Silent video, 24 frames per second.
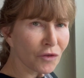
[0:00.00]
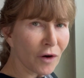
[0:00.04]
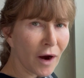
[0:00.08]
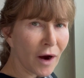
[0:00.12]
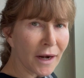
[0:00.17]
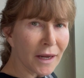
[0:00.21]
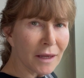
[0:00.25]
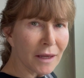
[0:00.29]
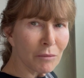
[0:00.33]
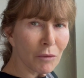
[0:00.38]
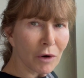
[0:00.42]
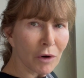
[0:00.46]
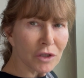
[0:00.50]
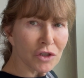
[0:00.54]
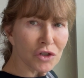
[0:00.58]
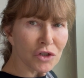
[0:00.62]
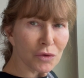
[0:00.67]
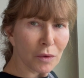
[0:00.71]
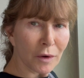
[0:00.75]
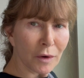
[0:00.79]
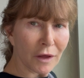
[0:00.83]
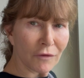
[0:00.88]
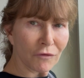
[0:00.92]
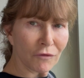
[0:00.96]
Friday, March
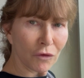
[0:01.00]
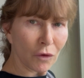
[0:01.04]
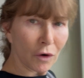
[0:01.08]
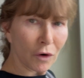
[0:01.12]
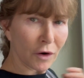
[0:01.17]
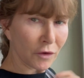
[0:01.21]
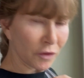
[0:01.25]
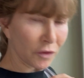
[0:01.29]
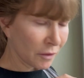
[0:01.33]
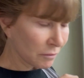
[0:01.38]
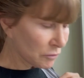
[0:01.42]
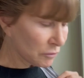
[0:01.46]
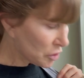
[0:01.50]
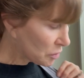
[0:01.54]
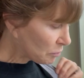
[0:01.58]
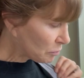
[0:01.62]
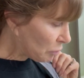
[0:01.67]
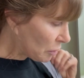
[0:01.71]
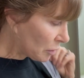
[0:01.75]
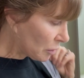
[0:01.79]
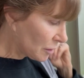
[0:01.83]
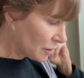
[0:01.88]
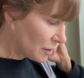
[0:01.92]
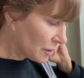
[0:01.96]
24th. I'm just
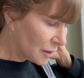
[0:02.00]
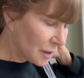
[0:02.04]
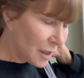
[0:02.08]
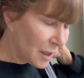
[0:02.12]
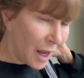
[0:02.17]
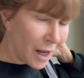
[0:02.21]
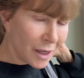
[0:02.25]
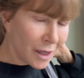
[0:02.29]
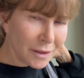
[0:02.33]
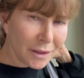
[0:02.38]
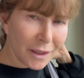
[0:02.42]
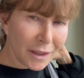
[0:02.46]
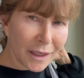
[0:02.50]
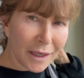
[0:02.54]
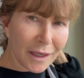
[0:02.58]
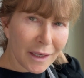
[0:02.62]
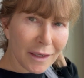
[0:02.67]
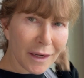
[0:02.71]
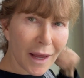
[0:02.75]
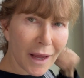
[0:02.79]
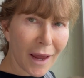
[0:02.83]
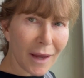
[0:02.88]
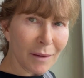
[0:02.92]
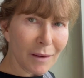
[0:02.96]
putting on a
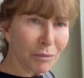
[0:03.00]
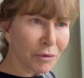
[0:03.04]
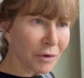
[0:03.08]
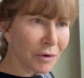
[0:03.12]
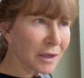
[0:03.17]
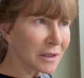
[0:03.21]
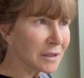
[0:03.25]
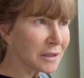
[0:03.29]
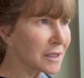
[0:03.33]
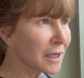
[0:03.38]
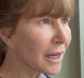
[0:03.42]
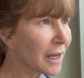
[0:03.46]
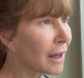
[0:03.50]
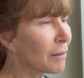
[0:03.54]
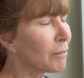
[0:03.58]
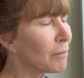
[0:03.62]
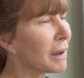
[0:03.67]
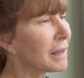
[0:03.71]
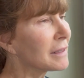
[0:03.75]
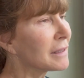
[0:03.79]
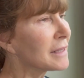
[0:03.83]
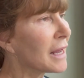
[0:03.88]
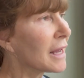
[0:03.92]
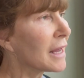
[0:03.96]
clean apron to get
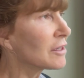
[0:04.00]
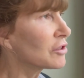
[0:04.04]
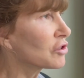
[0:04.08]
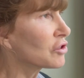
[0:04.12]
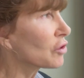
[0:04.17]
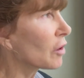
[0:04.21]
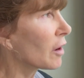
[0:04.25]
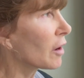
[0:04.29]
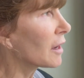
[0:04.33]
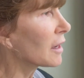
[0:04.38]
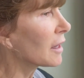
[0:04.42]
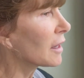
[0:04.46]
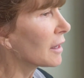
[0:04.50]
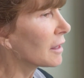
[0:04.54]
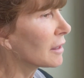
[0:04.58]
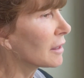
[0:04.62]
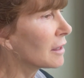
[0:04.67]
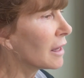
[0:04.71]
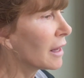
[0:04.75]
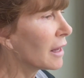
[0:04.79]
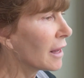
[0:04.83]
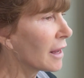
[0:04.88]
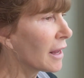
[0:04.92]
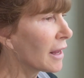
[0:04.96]
my day started.
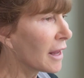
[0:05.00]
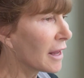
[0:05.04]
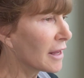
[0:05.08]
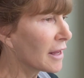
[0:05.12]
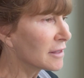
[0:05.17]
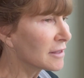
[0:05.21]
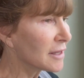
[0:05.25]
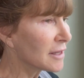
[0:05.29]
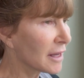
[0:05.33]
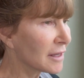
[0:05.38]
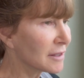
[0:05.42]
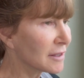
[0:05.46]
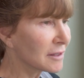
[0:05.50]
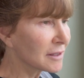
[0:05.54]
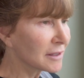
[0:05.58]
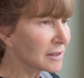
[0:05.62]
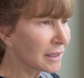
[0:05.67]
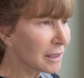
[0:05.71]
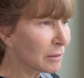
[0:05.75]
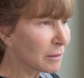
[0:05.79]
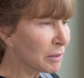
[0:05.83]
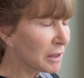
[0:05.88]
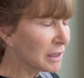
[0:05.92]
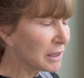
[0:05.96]
It's a
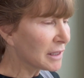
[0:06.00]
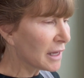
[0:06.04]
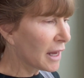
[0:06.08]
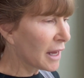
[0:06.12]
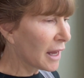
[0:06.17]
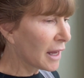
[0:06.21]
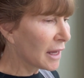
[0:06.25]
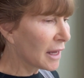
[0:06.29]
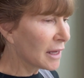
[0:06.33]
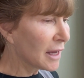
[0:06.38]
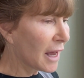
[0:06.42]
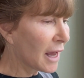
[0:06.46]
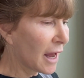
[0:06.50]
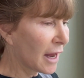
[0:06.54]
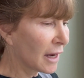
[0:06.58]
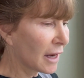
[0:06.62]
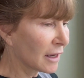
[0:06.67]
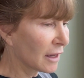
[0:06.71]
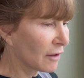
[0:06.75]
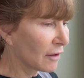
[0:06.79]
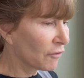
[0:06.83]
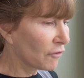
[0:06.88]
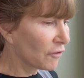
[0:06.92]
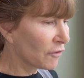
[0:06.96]
sleepy day and
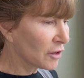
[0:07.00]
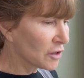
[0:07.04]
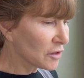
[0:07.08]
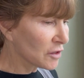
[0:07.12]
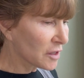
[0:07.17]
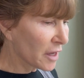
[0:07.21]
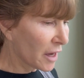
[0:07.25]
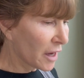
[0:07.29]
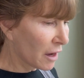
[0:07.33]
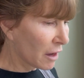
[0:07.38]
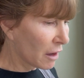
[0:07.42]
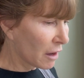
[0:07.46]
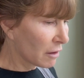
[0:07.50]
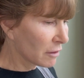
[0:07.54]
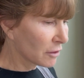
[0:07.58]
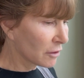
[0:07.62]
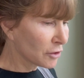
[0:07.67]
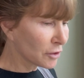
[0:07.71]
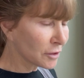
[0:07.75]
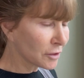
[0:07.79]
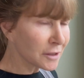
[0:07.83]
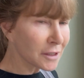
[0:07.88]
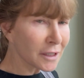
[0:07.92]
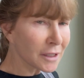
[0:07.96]
it feels like a
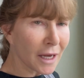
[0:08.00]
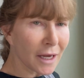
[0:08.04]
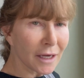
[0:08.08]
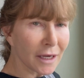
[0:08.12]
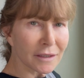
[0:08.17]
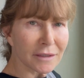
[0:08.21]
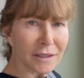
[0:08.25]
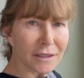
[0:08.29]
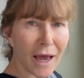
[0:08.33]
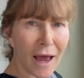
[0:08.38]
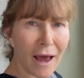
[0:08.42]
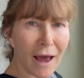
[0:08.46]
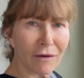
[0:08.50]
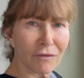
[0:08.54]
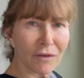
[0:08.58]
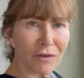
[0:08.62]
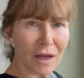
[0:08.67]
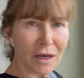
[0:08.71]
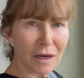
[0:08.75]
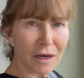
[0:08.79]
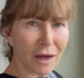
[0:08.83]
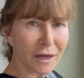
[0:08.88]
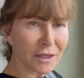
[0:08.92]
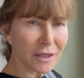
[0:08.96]
good day to have
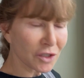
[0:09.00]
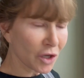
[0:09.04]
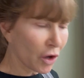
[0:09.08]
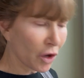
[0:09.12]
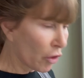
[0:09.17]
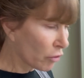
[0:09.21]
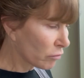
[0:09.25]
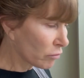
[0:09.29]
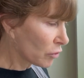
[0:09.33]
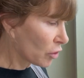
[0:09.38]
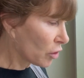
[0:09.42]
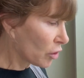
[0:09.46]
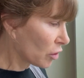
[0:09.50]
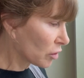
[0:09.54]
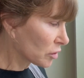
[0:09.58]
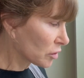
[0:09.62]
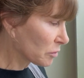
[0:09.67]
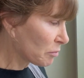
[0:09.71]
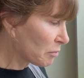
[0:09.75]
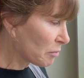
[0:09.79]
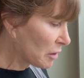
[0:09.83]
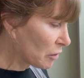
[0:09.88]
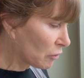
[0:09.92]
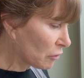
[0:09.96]
a nice
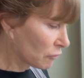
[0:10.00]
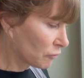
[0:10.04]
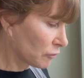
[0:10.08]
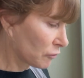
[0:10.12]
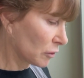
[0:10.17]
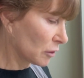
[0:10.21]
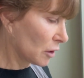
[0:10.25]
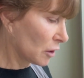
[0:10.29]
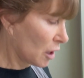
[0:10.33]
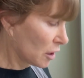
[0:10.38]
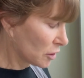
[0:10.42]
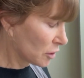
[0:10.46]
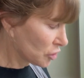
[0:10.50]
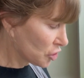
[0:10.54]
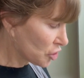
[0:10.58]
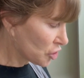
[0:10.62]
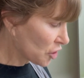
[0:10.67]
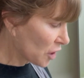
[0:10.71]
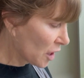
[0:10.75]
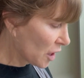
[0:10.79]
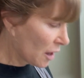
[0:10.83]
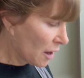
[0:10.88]
home-cooked meal for lunch.